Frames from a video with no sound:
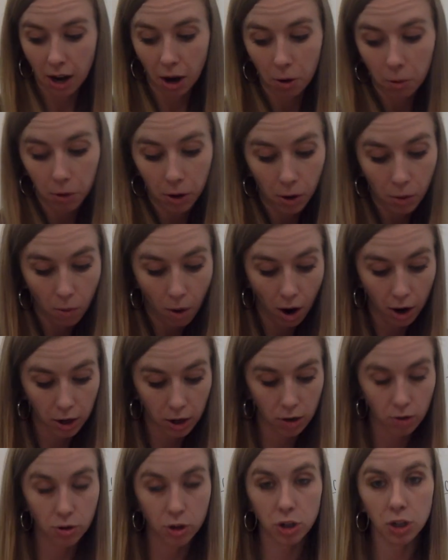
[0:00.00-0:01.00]
Now I want to walk
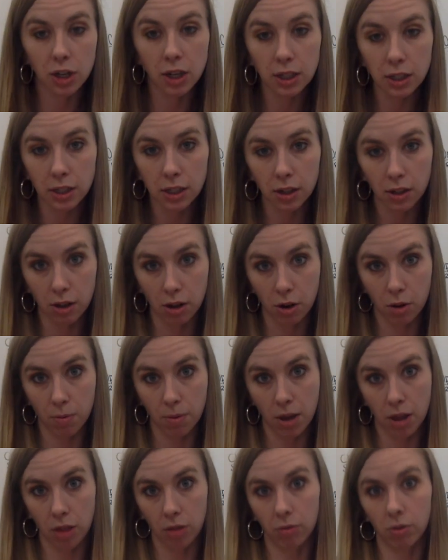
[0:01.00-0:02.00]
you just a little
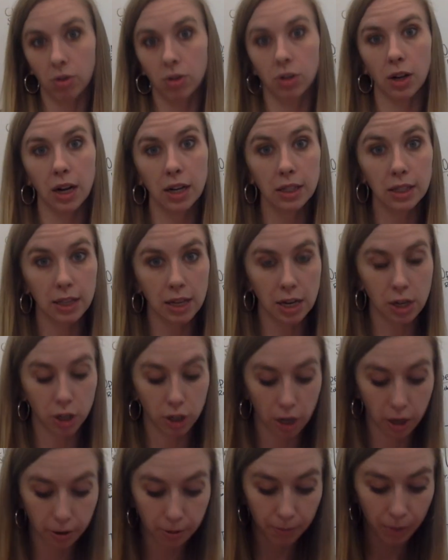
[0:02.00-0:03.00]
bit through
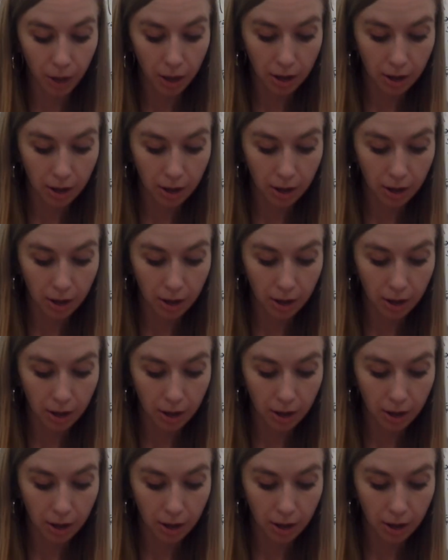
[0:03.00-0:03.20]
translation.